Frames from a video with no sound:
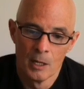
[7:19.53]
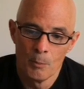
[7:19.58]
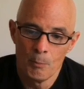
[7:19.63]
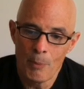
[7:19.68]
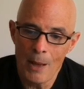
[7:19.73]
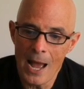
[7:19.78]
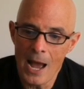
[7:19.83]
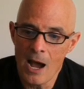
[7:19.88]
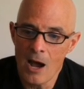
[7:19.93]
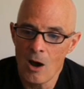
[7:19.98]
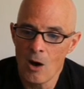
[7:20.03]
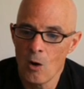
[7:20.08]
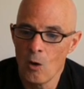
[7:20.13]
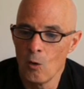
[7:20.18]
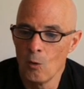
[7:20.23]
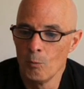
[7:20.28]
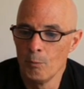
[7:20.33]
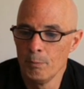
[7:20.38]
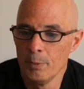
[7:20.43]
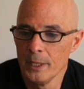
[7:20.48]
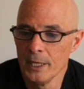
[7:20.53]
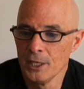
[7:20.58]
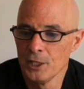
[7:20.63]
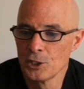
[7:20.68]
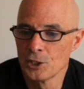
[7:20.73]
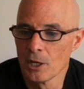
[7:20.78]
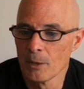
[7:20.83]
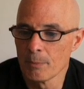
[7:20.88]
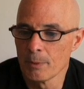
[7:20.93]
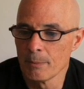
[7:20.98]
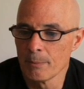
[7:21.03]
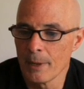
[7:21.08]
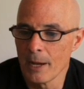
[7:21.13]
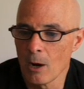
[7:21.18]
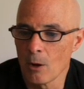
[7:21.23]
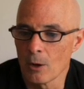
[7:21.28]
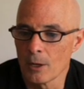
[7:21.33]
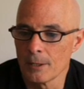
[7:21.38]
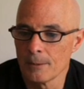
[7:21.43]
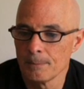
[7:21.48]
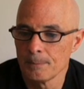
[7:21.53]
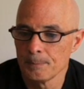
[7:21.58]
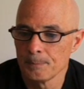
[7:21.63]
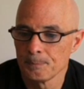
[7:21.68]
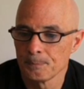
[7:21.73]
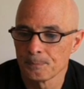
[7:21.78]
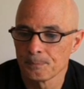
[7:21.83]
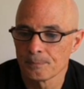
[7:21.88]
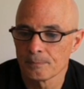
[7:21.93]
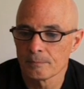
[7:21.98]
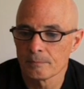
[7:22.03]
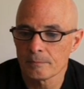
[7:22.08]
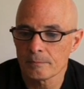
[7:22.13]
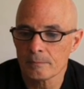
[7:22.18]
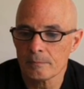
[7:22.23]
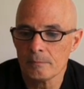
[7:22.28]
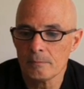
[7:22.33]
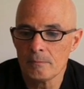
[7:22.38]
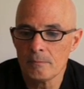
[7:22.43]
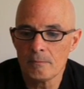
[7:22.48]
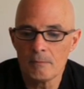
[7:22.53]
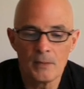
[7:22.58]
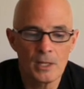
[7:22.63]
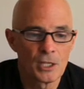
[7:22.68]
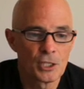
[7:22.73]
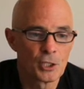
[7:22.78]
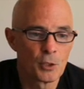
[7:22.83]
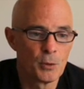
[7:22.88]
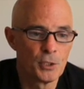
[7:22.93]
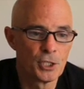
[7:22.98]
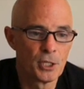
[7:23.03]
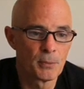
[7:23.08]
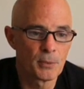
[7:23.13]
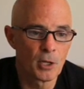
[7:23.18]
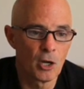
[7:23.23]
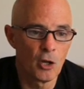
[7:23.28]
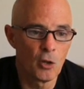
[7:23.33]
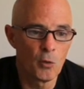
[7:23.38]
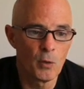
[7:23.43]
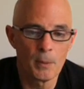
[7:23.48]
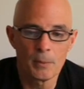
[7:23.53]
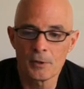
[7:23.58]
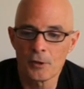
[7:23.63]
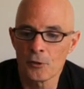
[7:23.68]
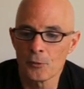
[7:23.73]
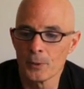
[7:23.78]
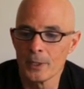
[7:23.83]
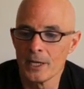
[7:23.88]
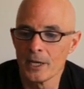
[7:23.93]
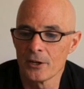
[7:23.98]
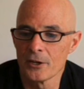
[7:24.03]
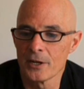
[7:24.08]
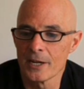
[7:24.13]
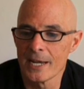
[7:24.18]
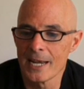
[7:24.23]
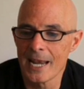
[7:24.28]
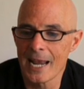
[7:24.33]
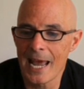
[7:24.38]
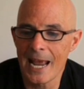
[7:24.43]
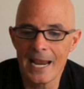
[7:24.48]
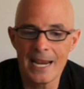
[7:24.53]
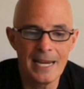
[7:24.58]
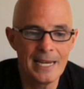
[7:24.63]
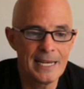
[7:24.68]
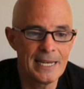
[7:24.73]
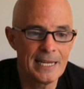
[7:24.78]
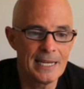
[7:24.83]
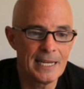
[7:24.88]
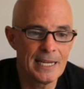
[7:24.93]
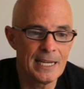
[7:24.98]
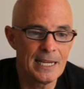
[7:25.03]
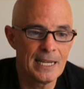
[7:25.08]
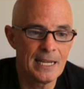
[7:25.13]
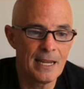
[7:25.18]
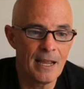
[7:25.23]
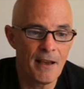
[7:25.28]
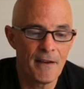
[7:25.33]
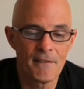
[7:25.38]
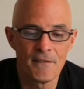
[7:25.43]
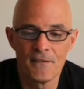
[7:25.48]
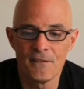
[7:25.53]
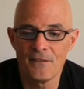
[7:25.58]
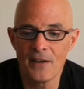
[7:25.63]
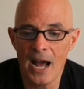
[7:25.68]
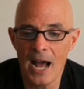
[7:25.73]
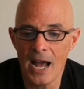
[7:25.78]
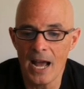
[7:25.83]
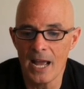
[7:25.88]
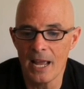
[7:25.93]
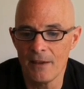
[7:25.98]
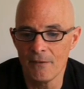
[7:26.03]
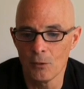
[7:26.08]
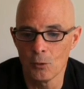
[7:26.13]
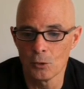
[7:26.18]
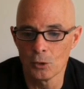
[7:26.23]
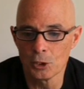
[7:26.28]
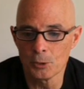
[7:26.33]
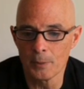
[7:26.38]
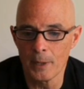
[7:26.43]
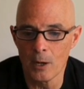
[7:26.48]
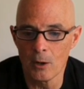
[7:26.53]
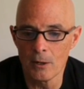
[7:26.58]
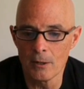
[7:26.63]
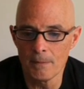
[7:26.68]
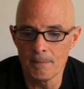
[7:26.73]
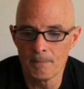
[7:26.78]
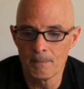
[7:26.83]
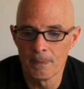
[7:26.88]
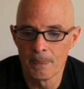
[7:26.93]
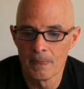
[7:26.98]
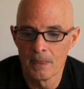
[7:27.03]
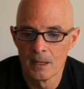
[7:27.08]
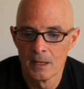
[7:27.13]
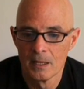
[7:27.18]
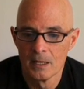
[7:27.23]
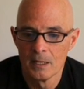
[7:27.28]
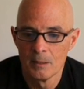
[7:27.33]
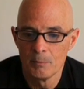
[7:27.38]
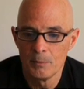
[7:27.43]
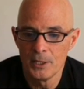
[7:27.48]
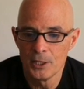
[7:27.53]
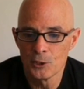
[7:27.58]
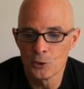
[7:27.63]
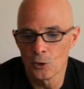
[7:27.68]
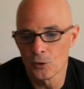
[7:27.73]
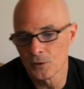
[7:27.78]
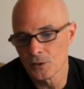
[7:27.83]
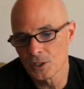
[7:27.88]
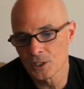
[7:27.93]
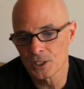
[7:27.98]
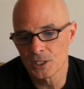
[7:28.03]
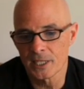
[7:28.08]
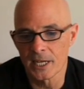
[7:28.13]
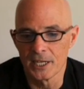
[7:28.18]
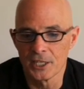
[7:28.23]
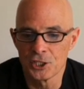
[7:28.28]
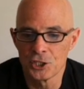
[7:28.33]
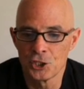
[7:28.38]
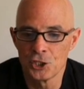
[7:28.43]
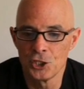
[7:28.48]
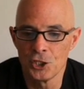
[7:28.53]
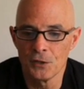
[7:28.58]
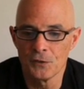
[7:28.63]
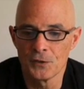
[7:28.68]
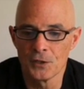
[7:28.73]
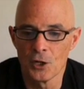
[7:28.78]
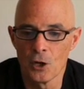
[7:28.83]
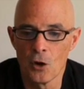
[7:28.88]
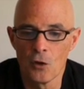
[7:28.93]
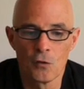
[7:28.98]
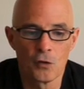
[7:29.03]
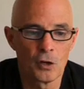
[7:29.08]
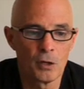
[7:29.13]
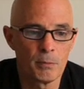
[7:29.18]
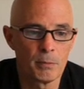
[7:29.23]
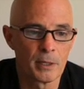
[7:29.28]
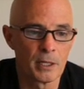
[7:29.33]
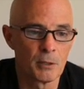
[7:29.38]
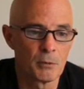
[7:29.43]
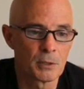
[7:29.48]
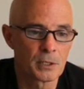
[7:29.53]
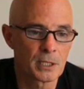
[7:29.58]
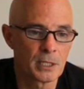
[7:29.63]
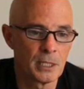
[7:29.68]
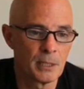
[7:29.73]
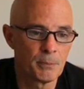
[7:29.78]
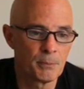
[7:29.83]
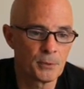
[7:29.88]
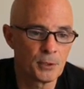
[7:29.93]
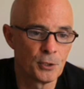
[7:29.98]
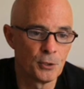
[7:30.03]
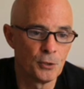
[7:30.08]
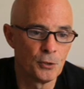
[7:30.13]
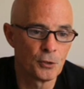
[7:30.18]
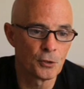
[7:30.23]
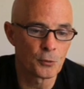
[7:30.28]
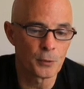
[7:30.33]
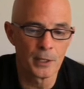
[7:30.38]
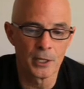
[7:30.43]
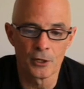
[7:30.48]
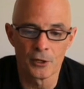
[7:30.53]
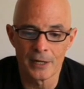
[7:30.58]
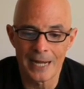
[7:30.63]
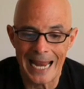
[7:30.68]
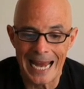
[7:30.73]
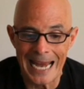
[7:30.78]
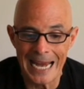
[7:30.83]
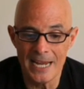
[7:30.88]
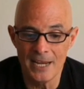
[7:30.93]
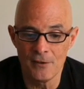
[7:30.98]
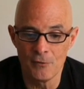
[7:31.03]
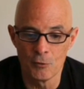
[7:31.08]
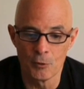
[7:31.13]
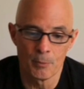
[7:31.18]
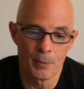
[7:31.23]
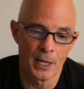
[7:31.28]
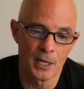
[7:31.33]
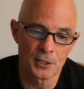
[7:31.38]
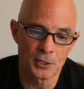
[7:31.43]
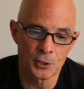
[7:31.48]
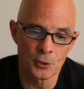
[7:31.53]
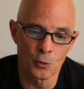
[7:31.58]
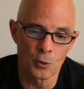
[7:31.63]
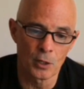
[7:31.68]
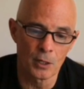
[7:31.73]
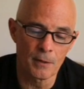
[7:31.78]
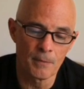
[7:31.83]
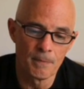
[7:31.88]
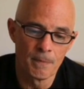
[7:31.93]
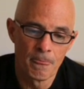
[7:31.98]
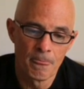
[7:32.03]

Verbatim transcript: Pow! Big jump in power. So we jumped all the way up to 395 horsepower. Peak torque just kind of shifted over, but it was up to 380 foot-pounds of torque.